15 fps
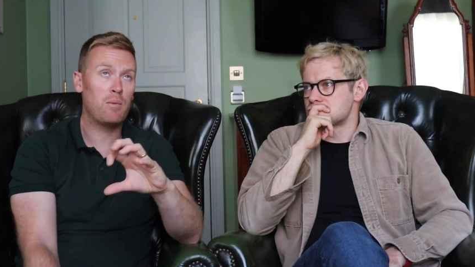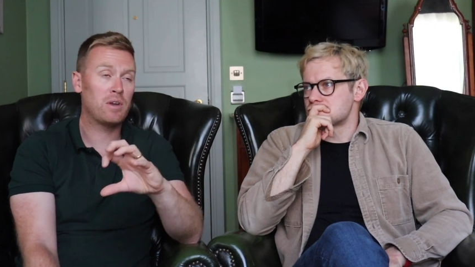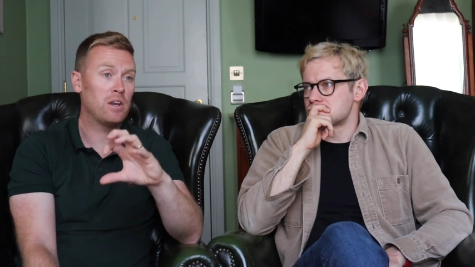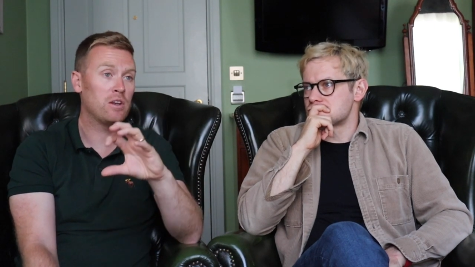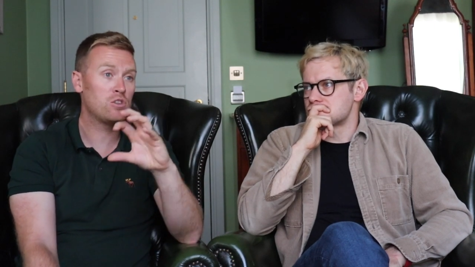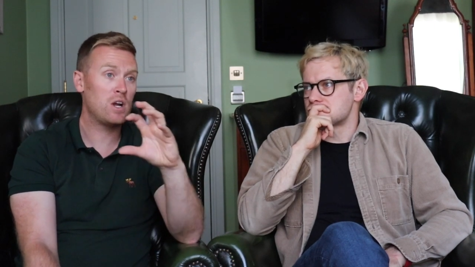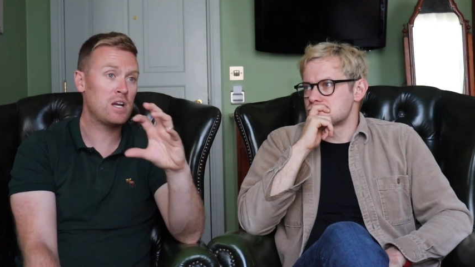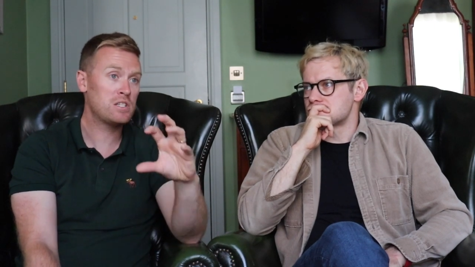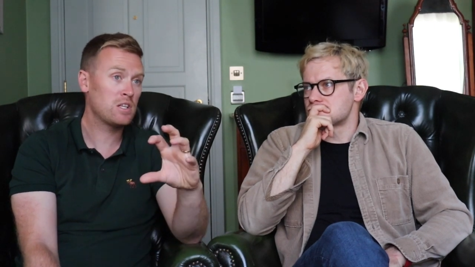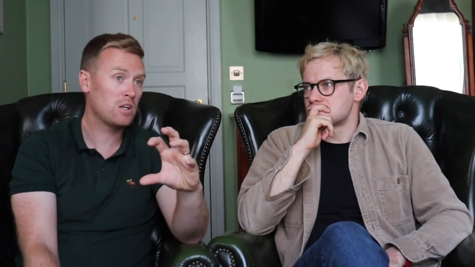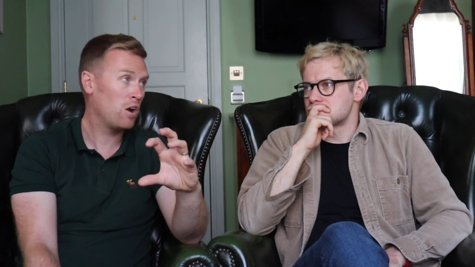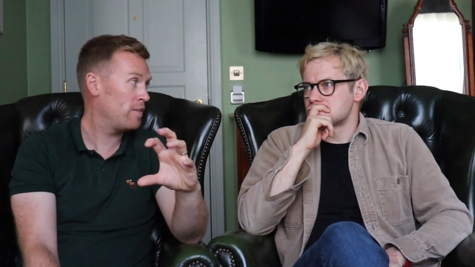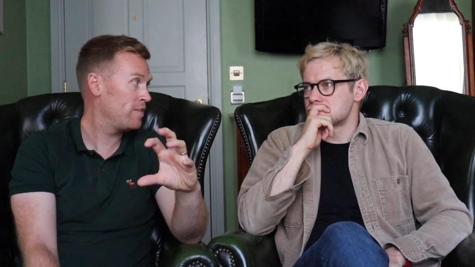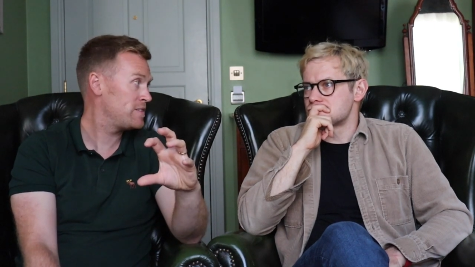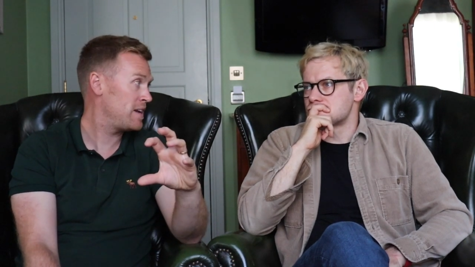Speaker 1: We could address the
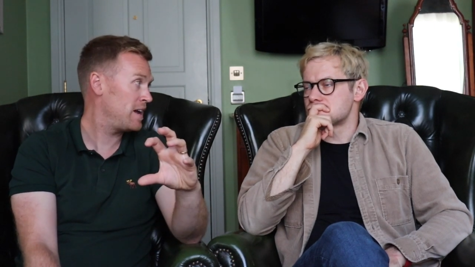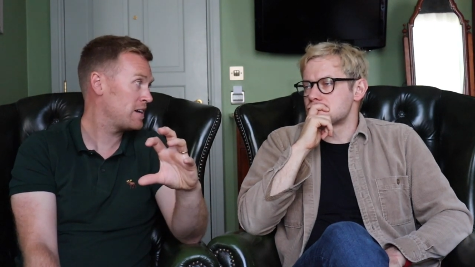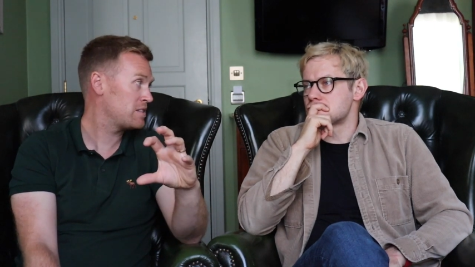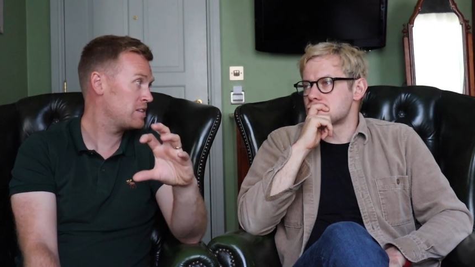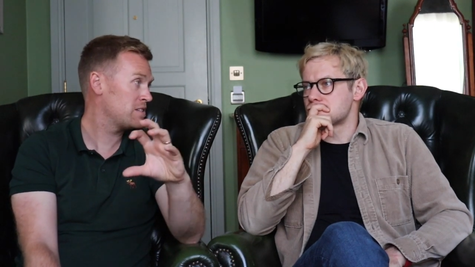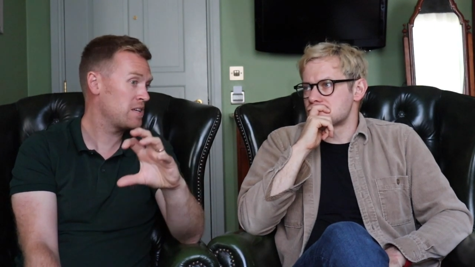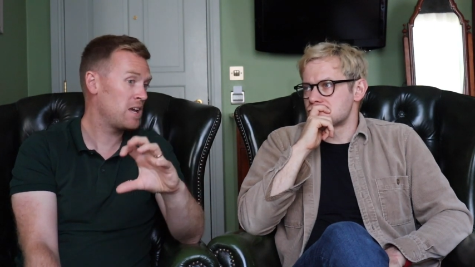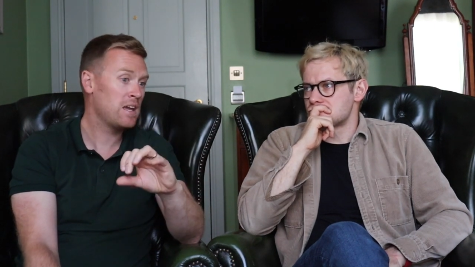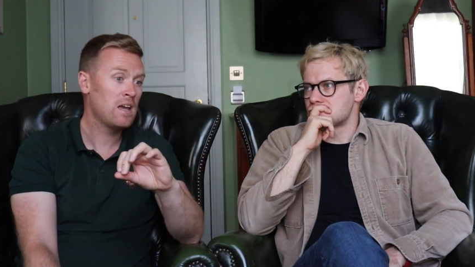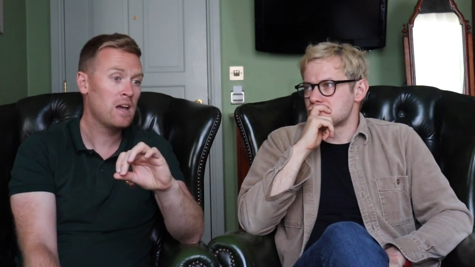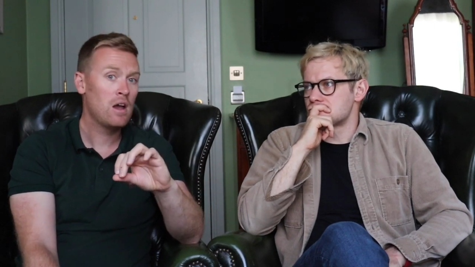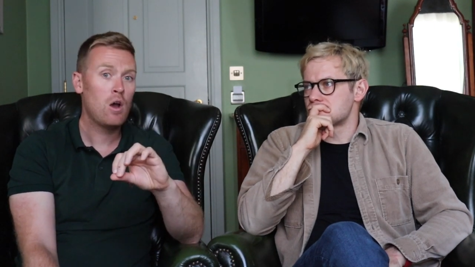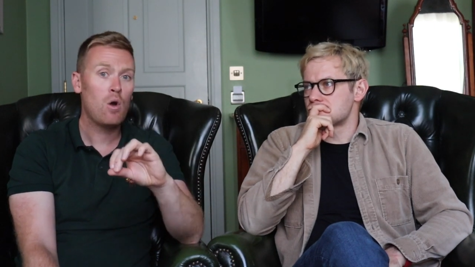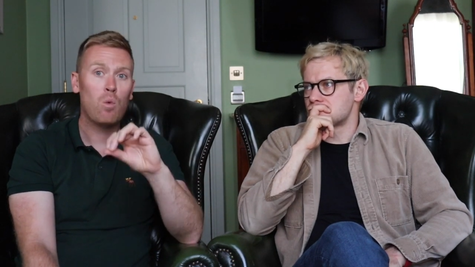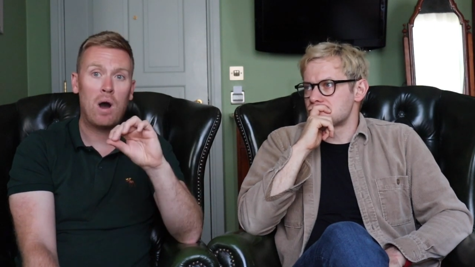context and say,
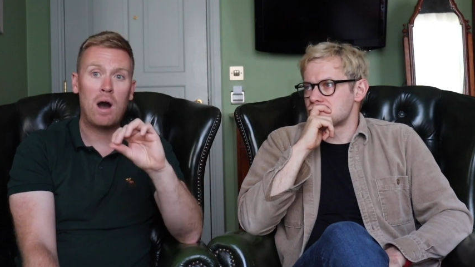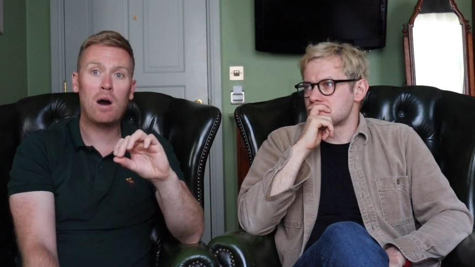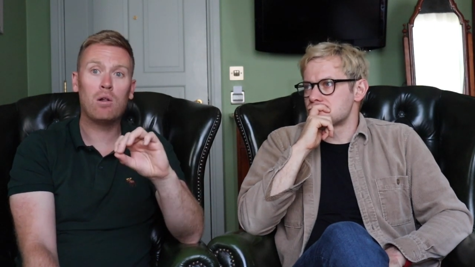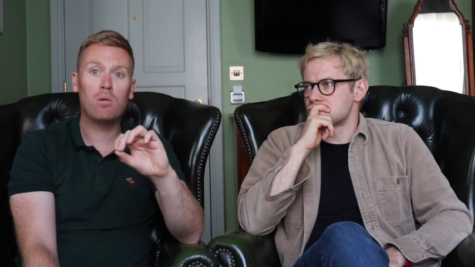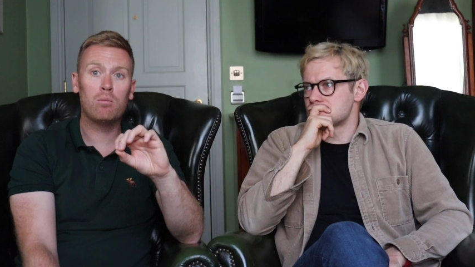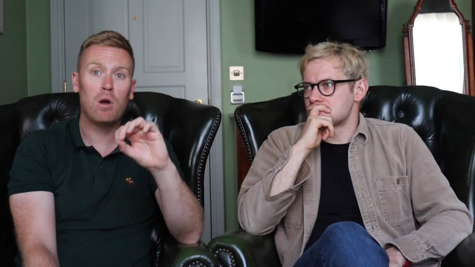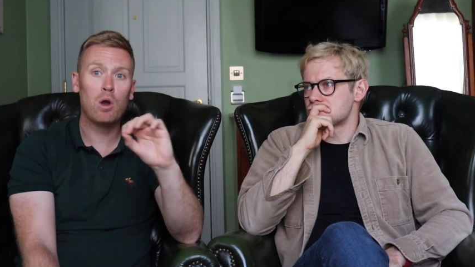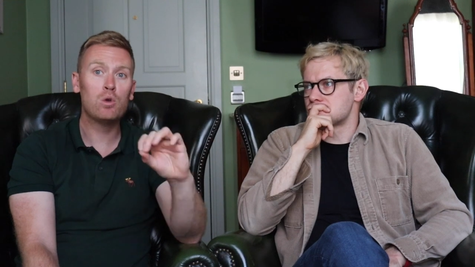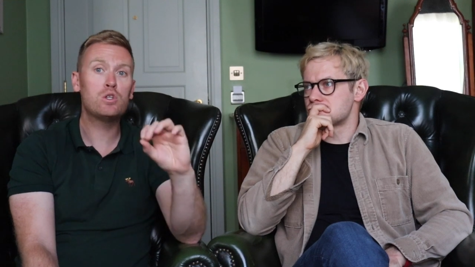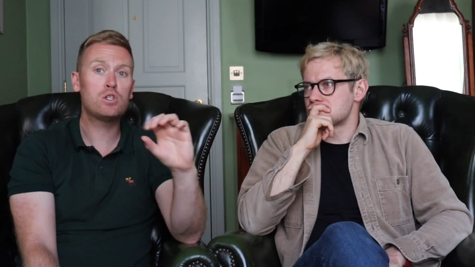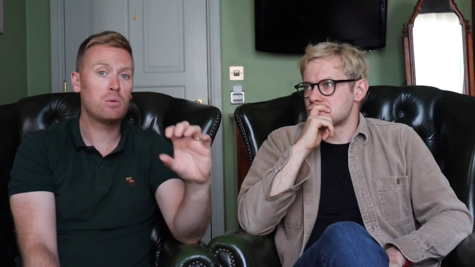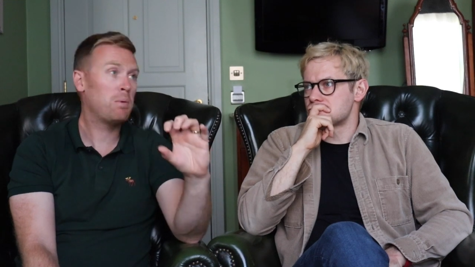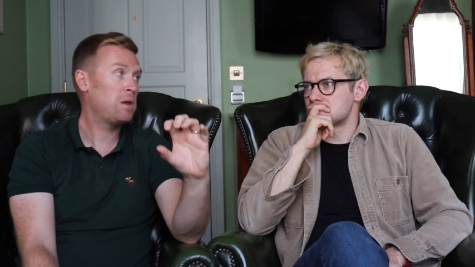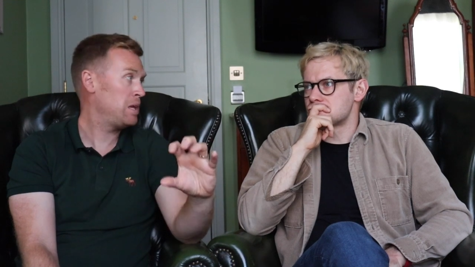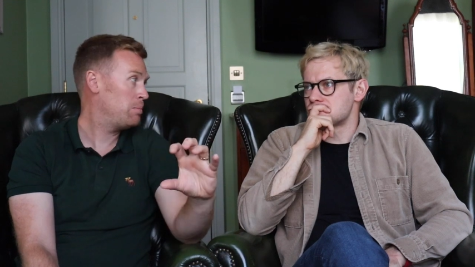while
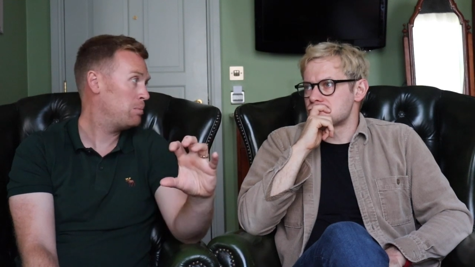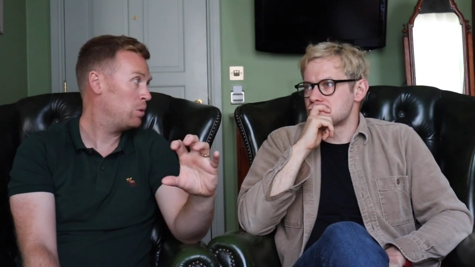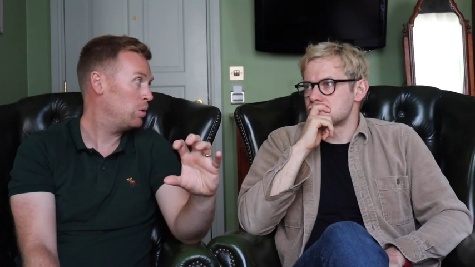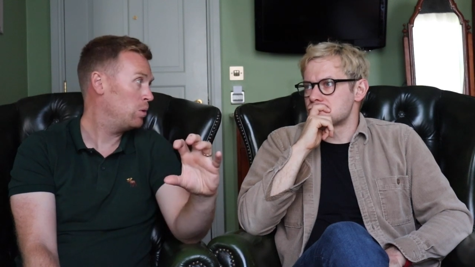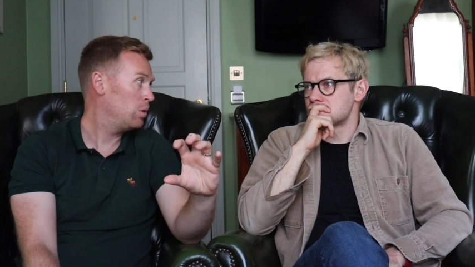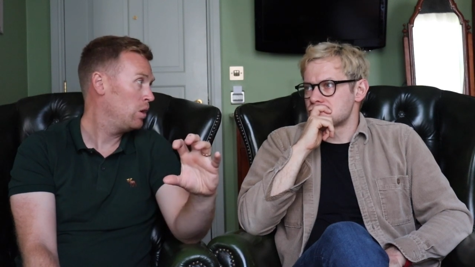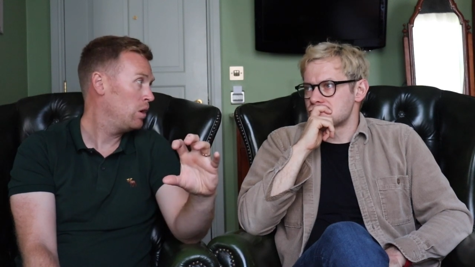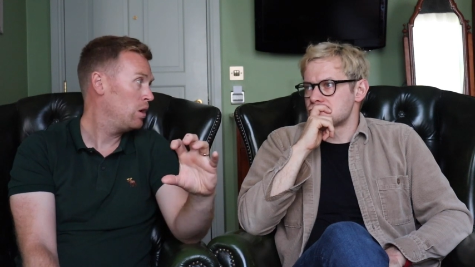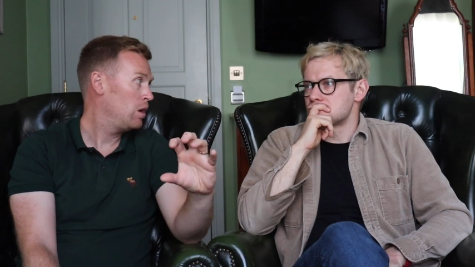most people